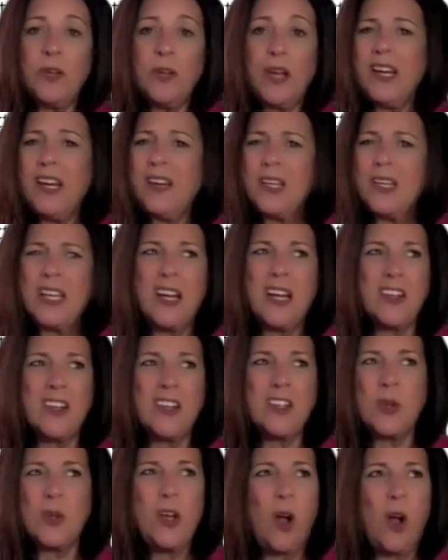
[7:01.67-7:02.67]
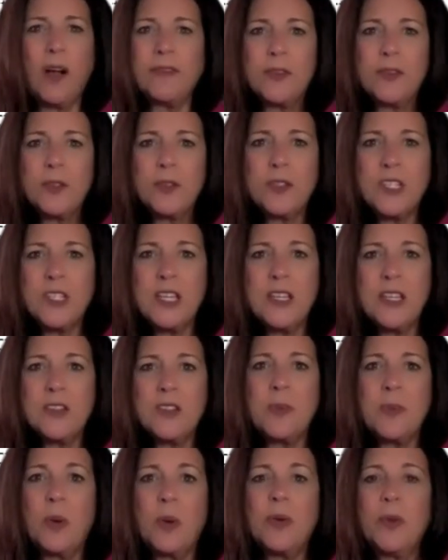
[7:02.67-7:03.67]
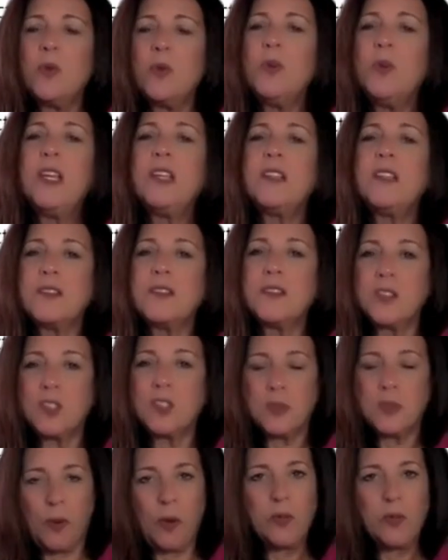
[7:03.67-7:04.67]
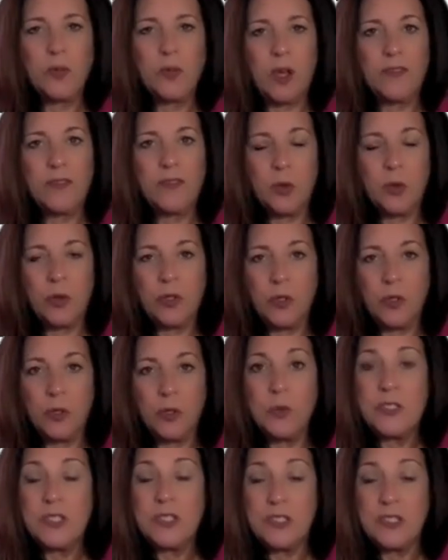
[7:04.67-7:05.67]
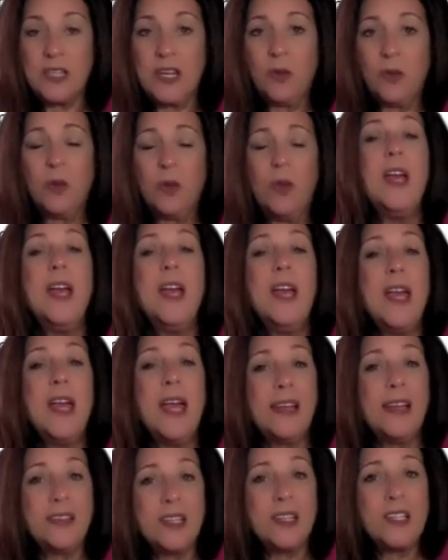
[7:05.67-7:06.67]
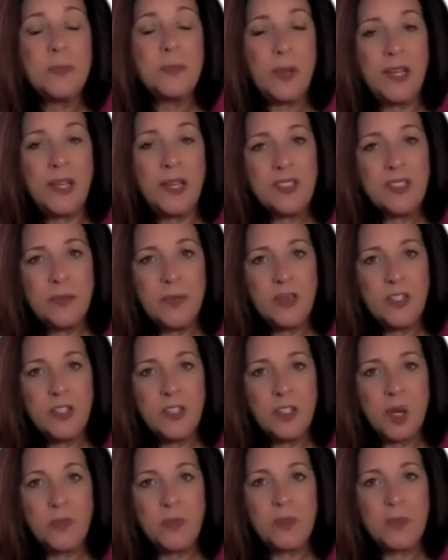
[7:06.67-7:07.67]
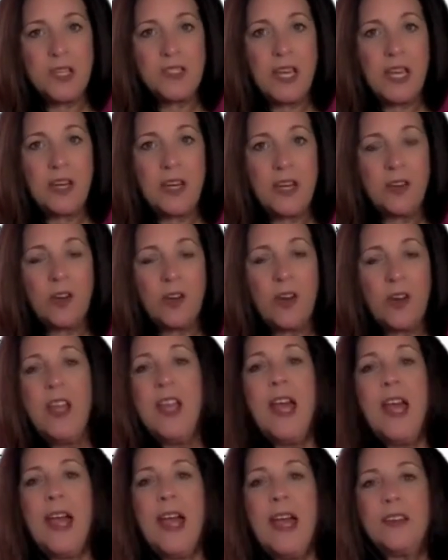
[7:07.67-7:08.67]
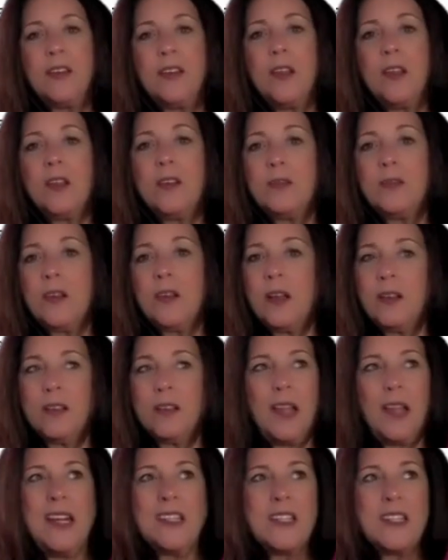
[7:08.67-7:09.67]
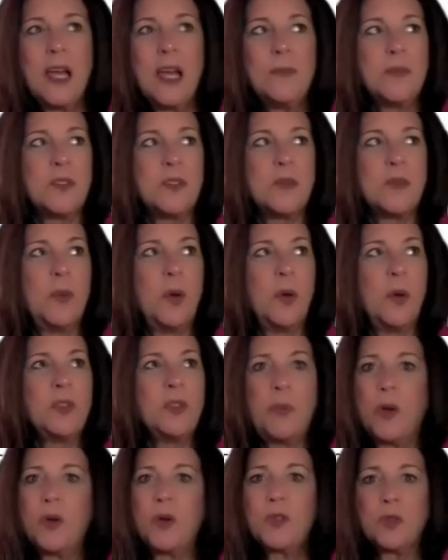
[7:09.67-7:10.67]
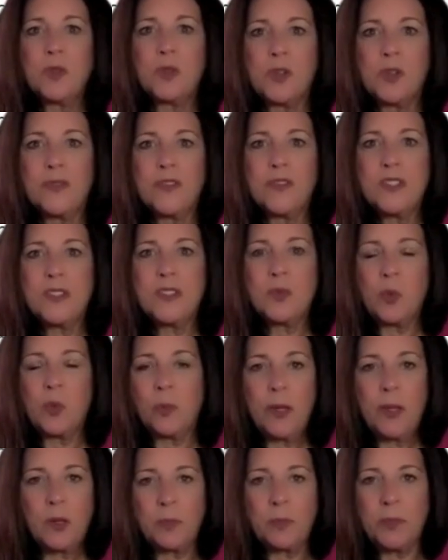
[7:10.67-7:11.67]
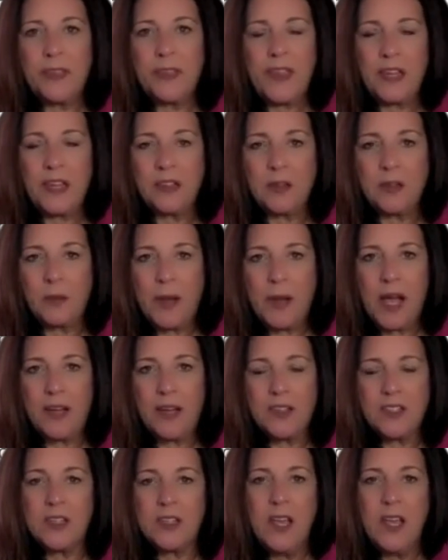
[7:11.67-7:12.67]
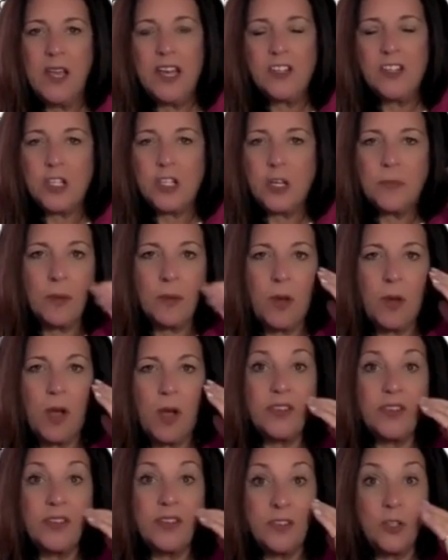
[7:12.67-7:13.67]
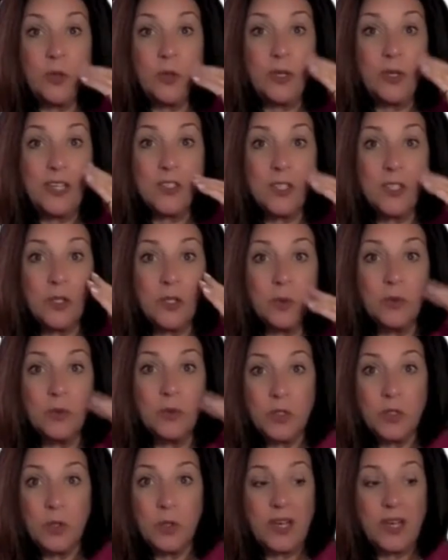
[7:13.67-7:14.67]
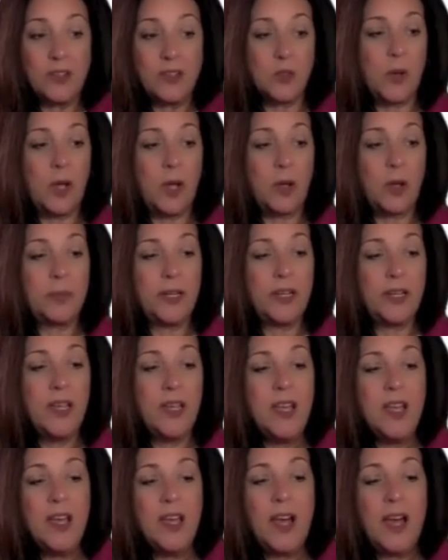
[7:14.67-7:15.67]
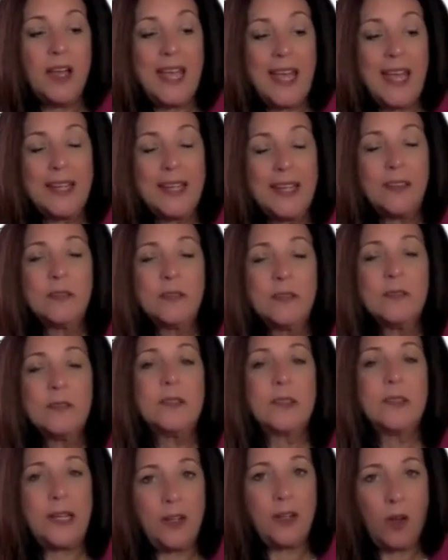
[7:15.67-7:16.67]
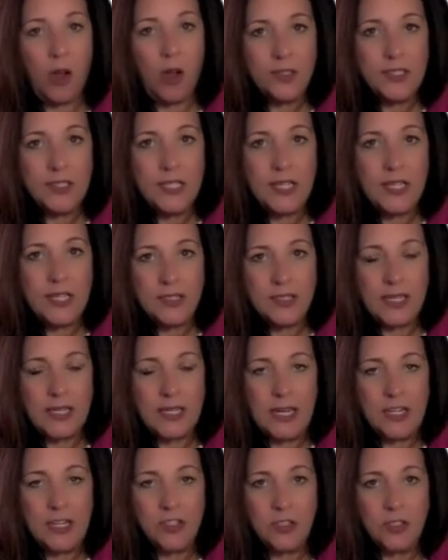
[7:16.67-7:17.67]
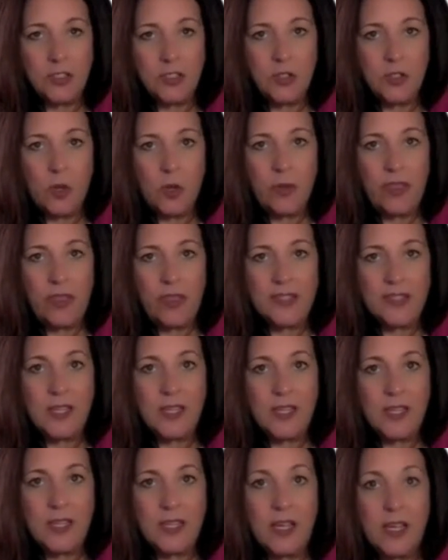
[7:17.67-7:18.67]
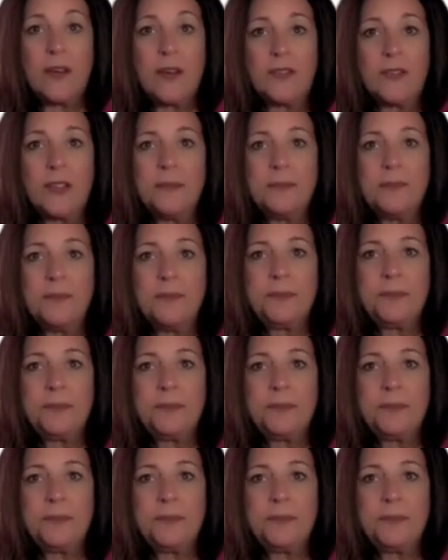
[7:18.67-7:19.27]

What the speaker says: Not every country offers these, but when you need to dispose of your used needle, at least place them in a sharps container. And a lot of times, most postal services will be able to put that in a box and ship them off if you need to do that as well. But again, letting all TSA agents know that that's how you're traveling.